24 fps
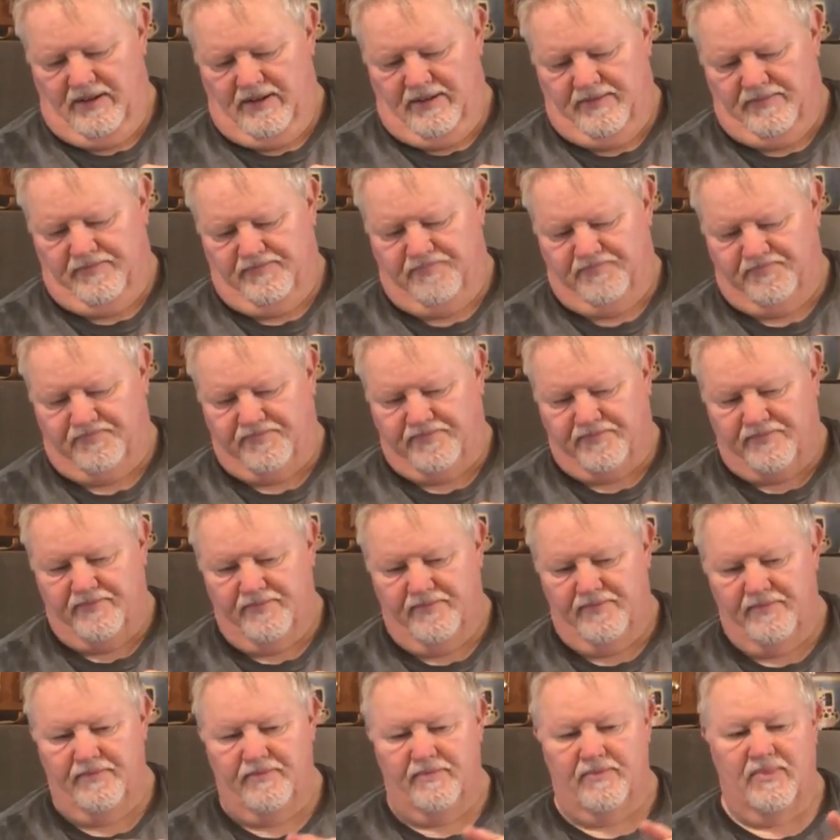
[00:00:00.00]

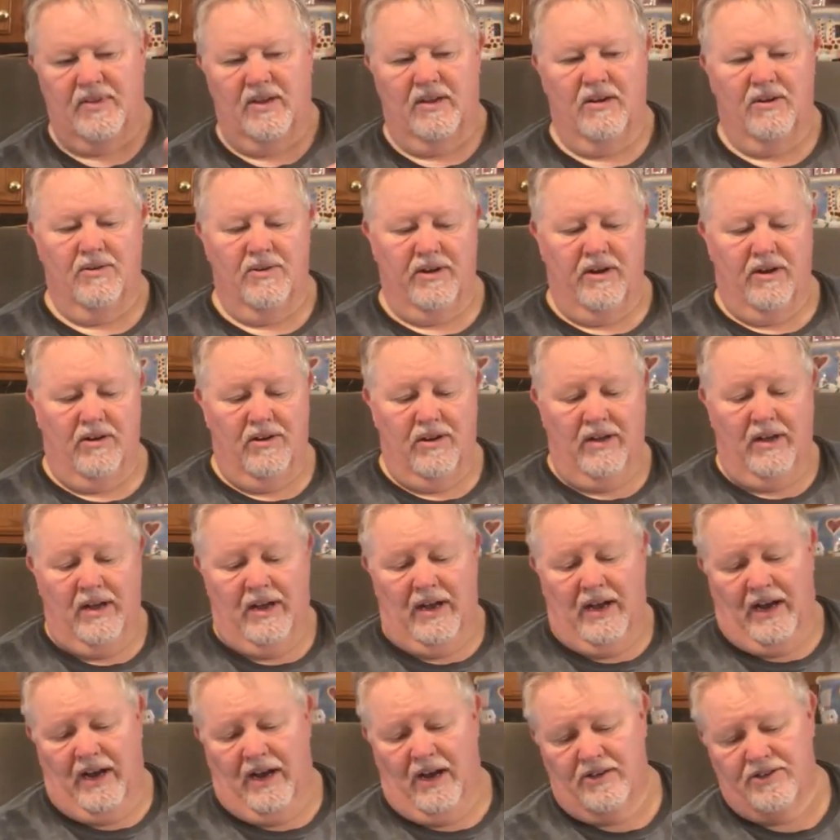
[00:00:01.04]
There we go.
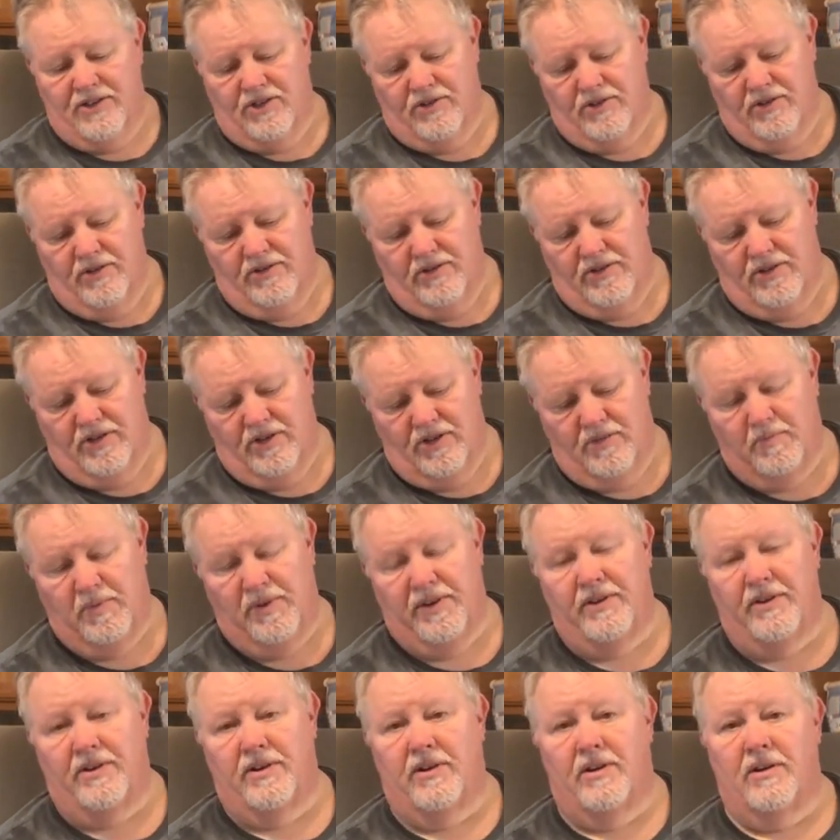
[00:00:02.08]
I also use this
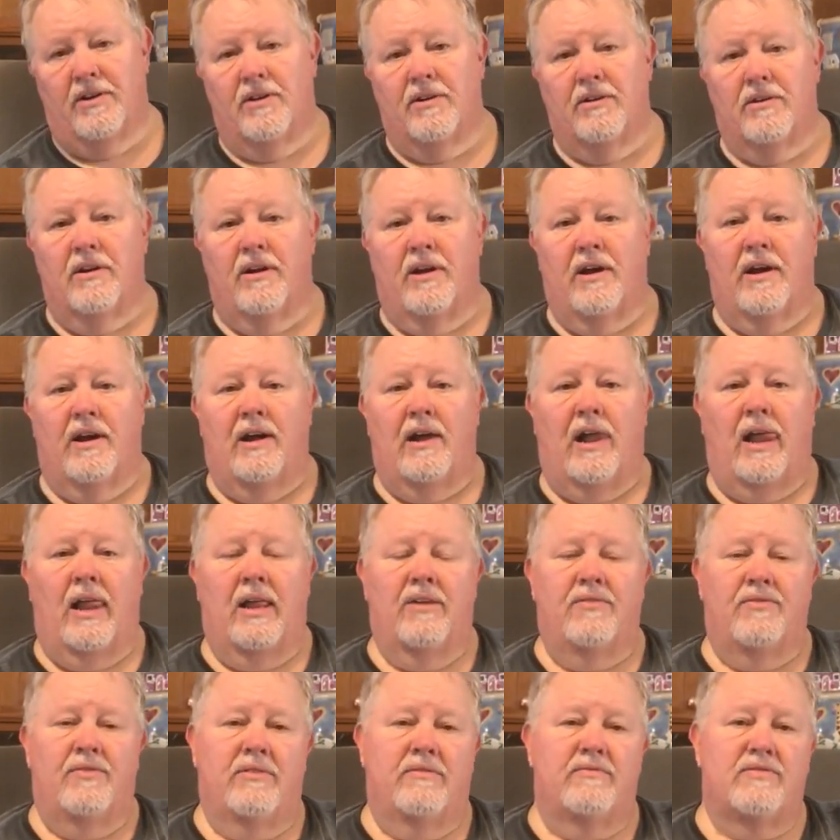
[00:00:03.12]
blender,
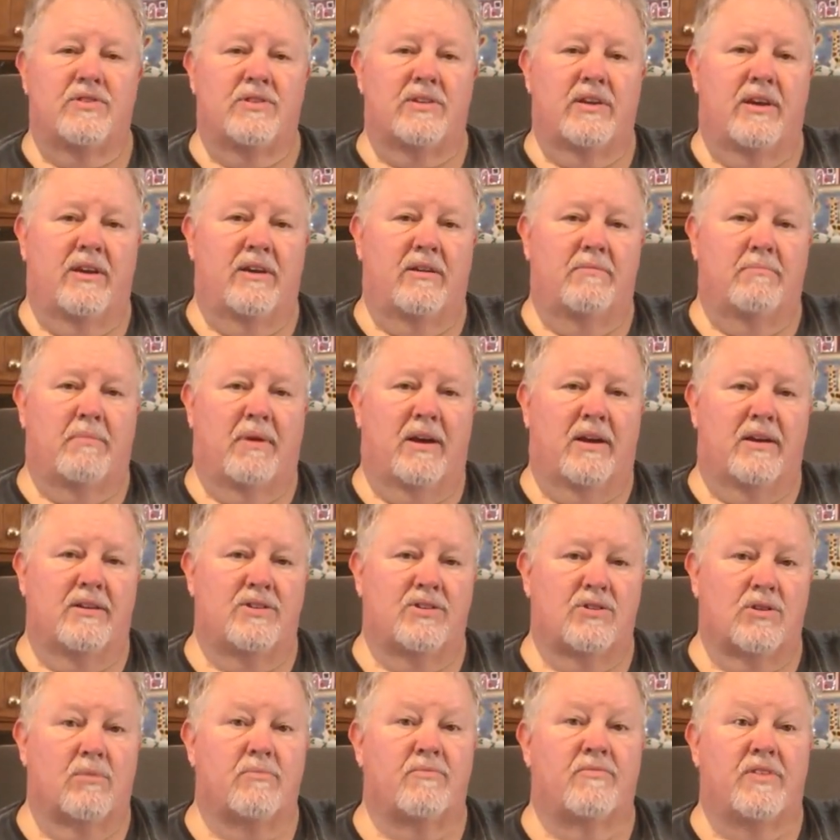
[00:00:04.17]
if you've seen my
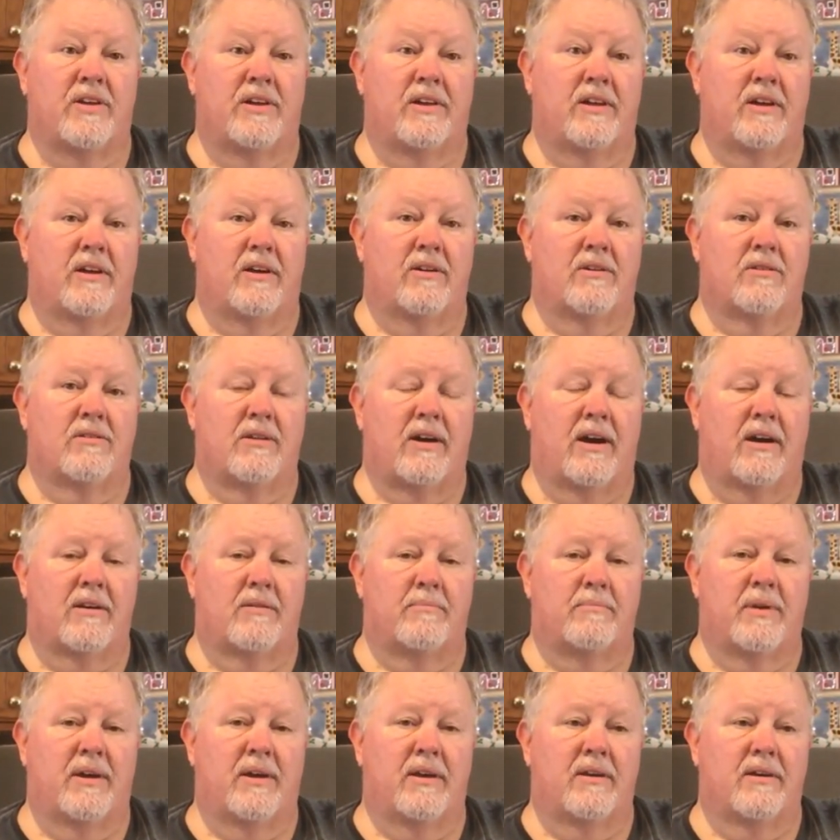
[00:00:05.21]
soap video, how to
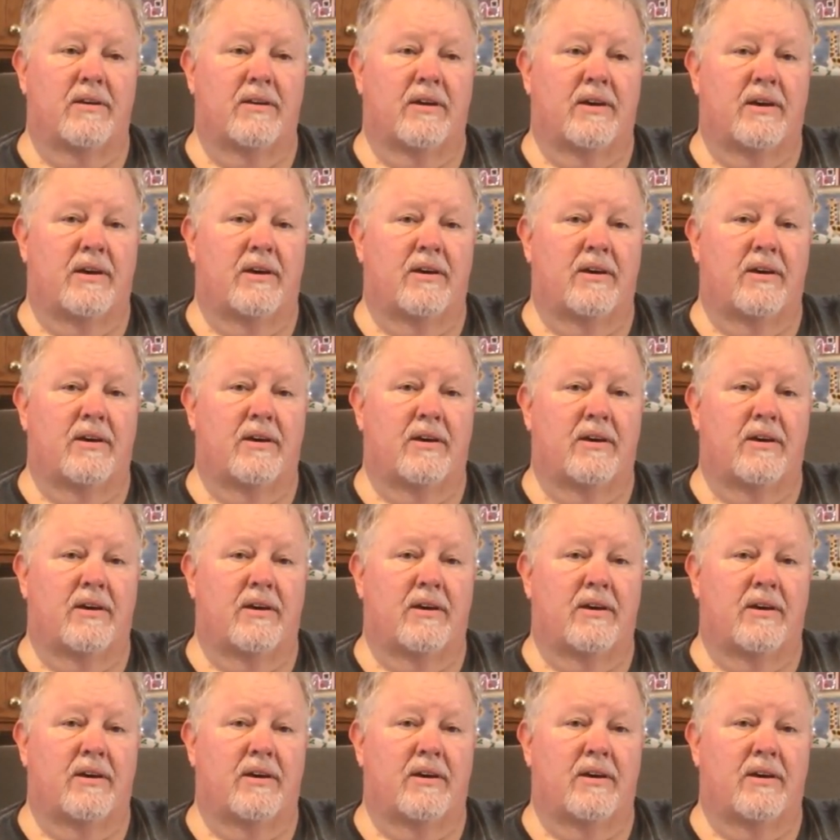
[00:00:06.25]
make